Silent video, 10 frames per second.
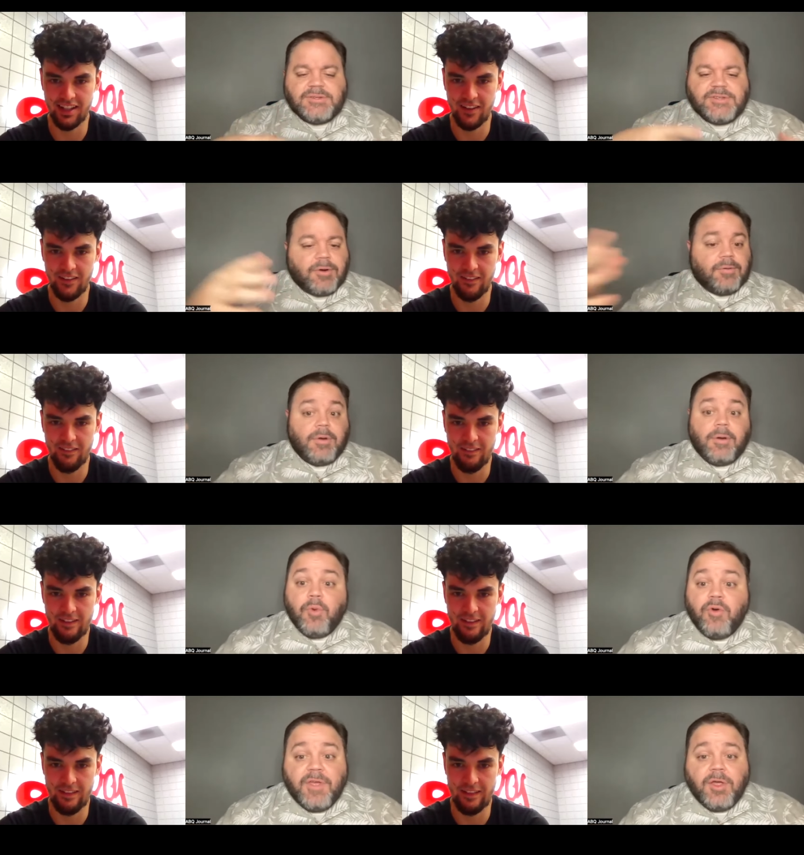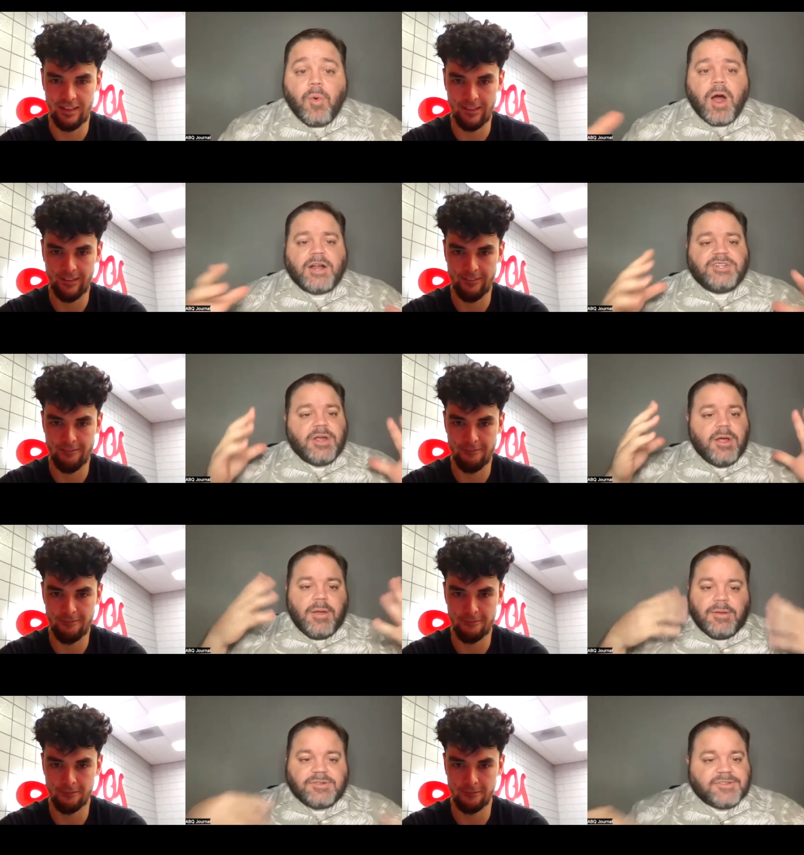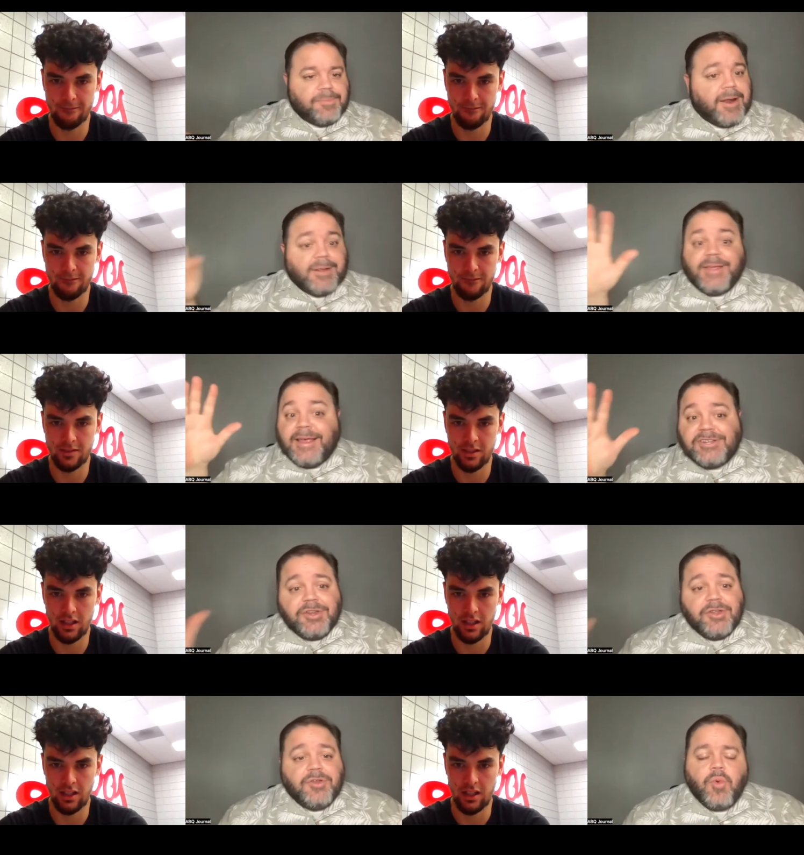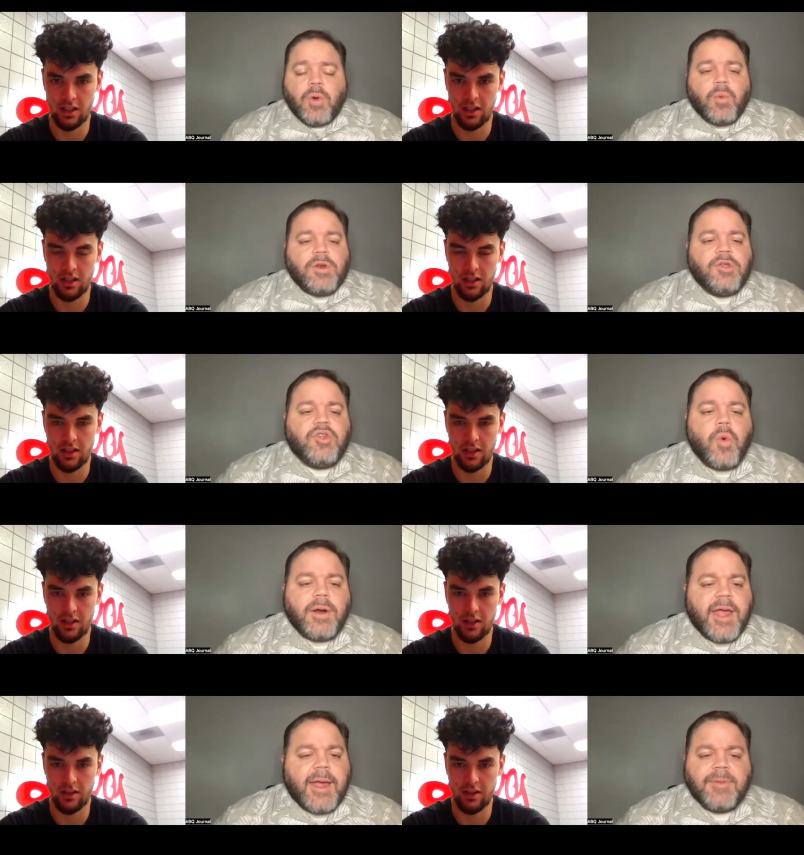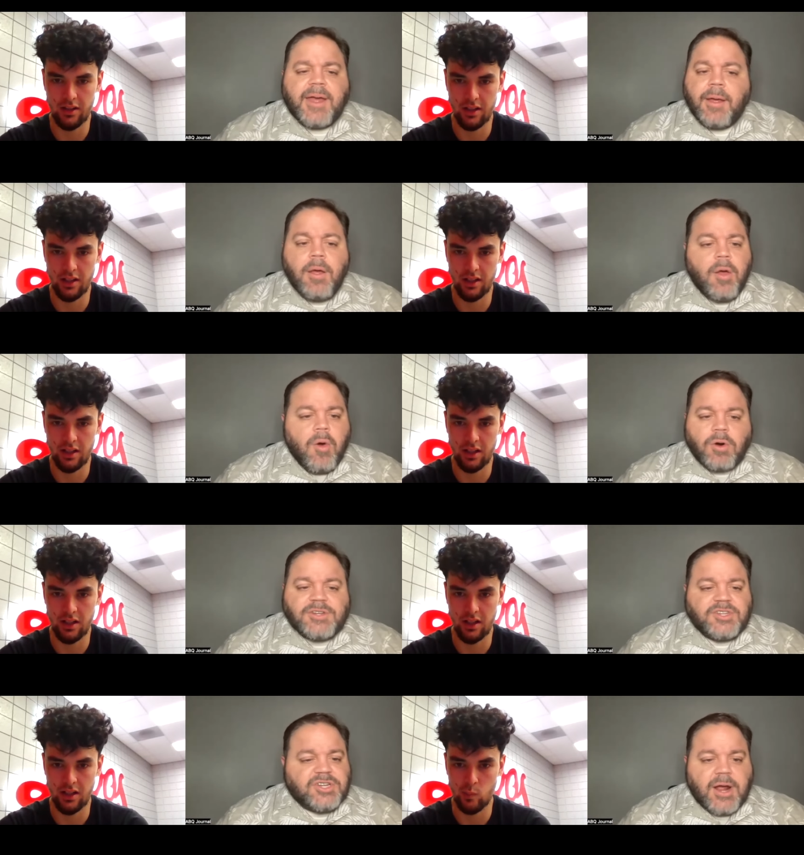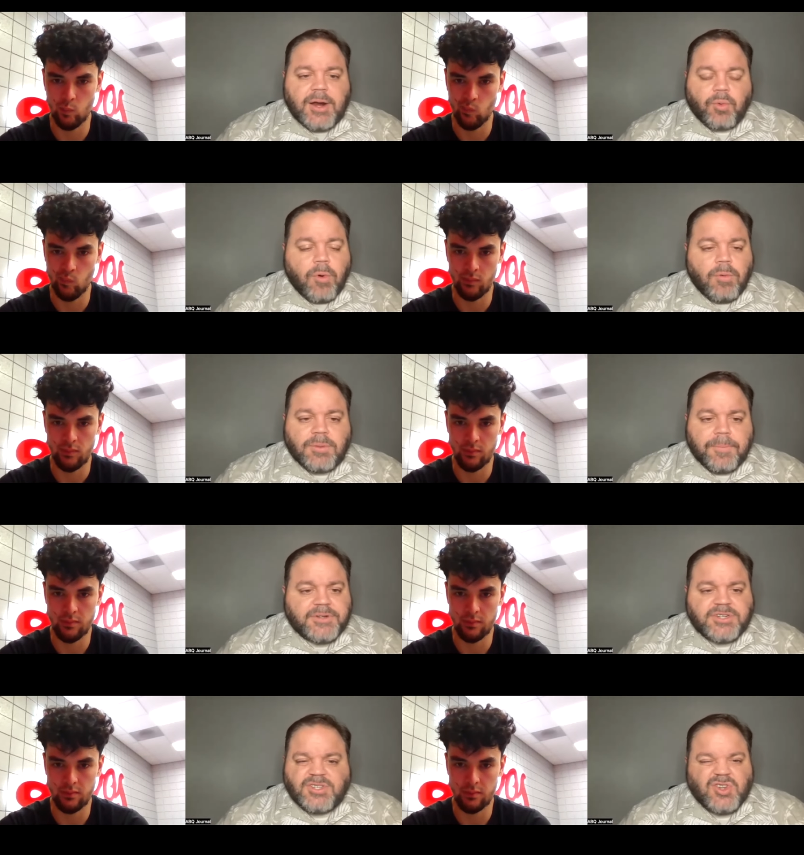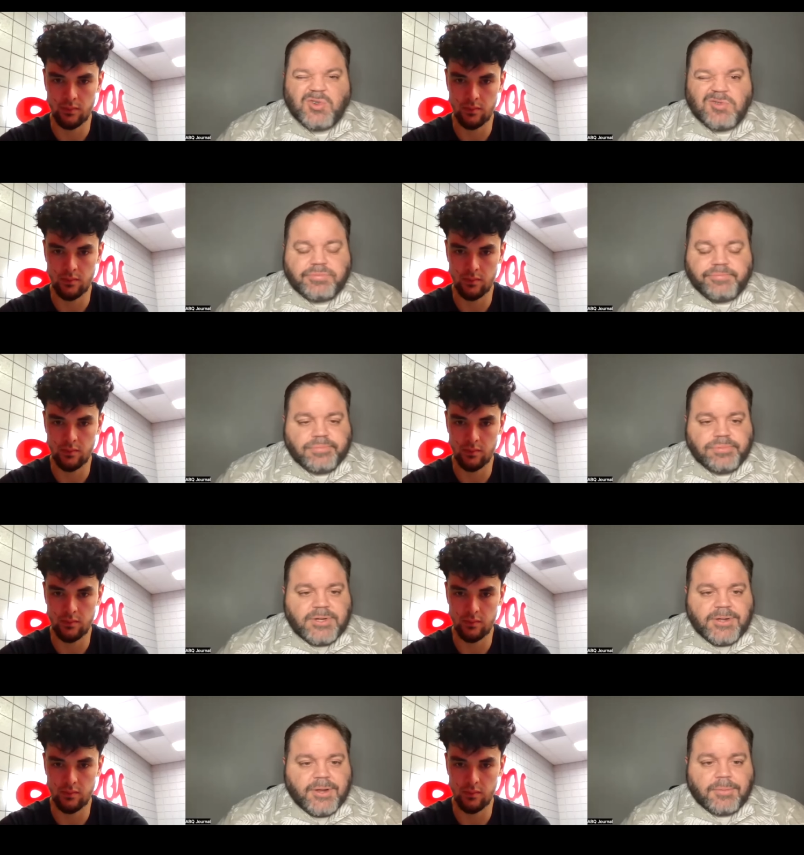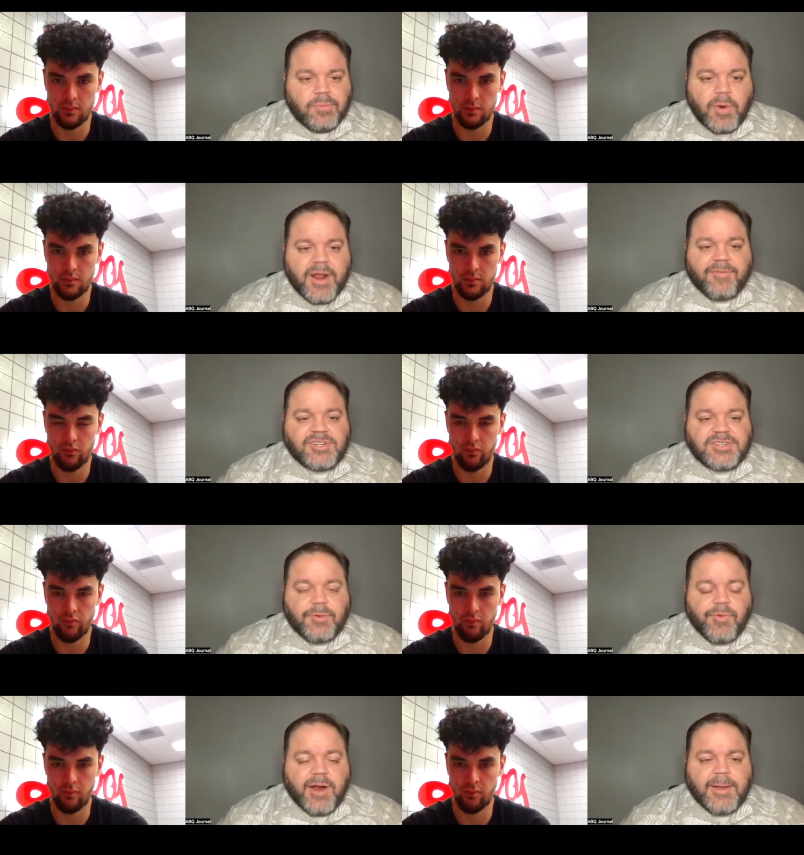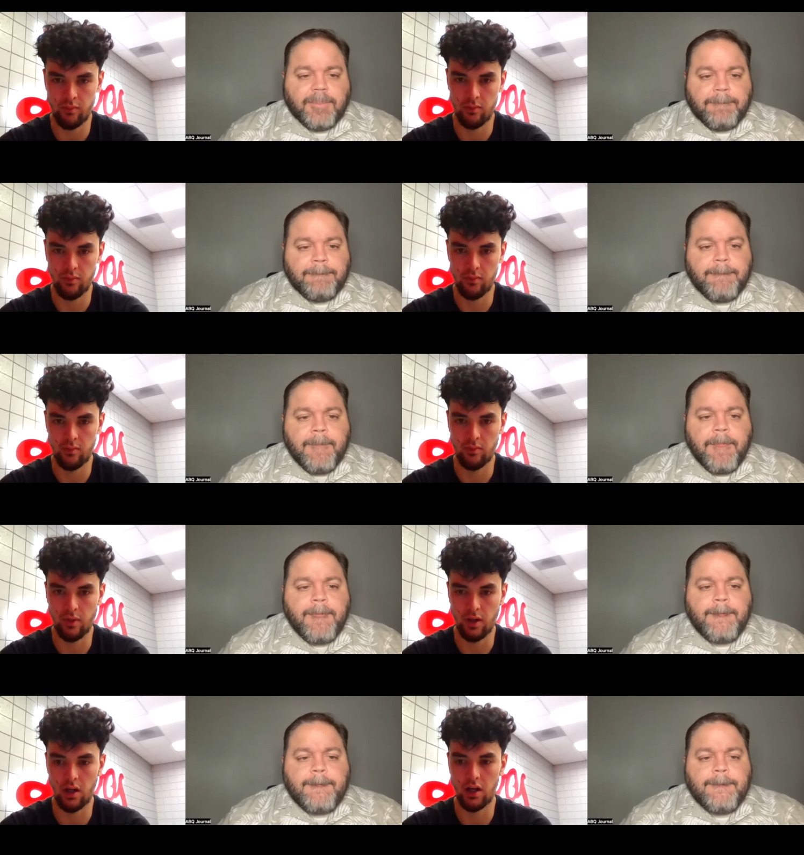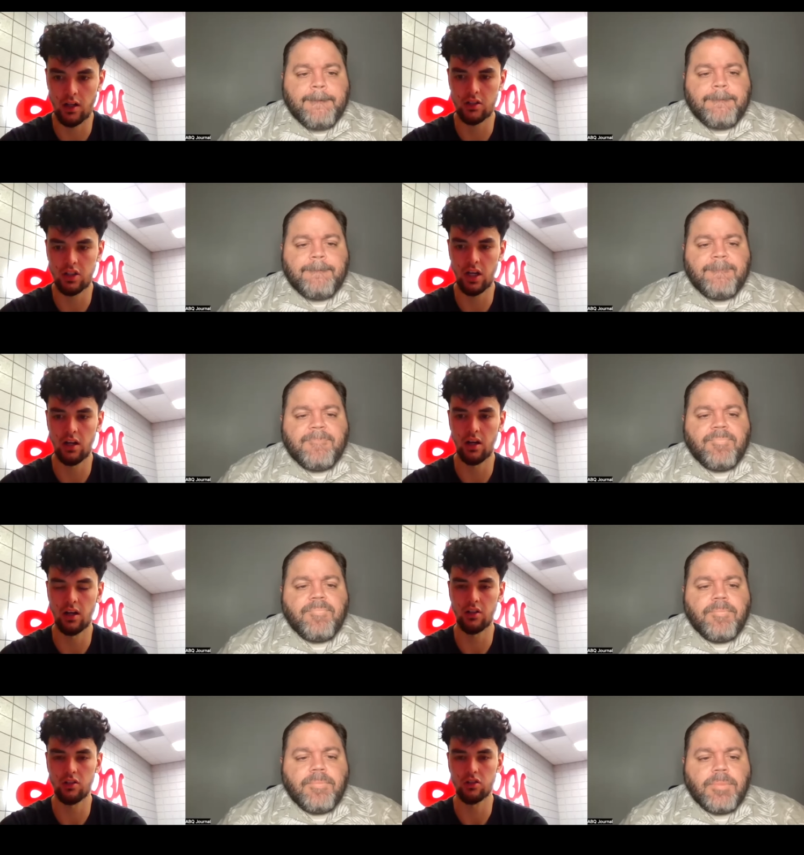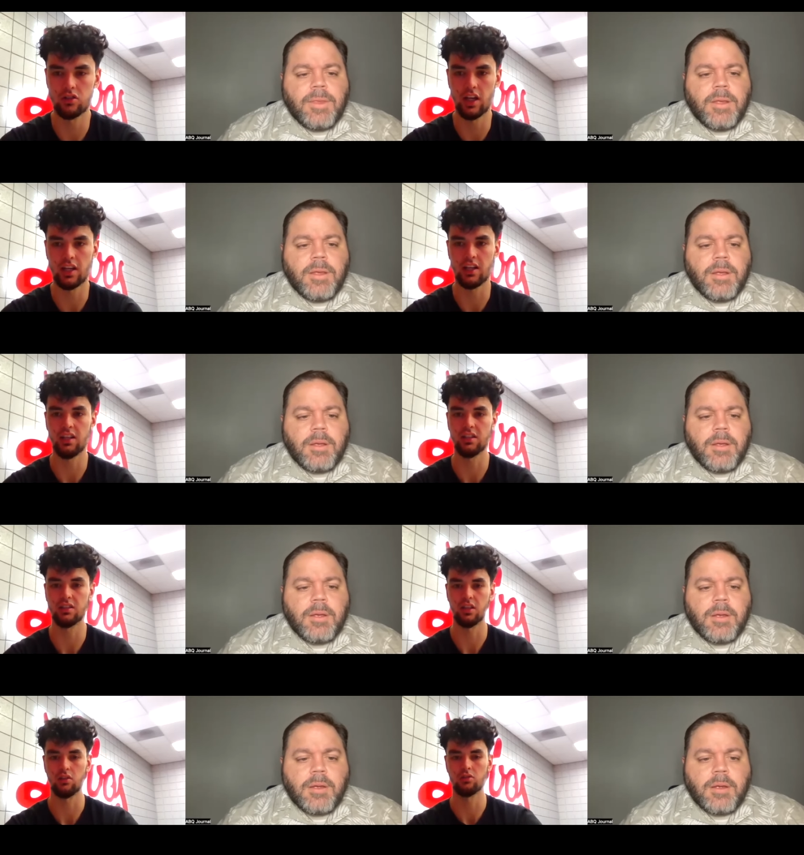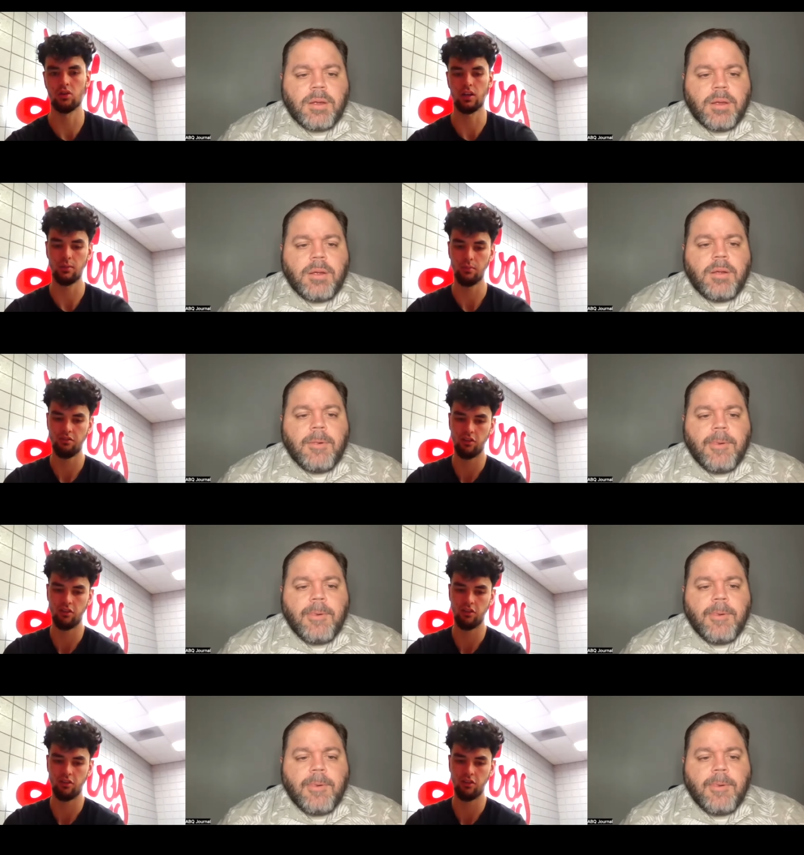Speaker 1: is there a movie you watch there's some meditation you do what what do you do on game day or is it just kind of roll with the punches
Speaker 2: do you know, whatever. Just get ready. Uh, China, you just take it easy usually before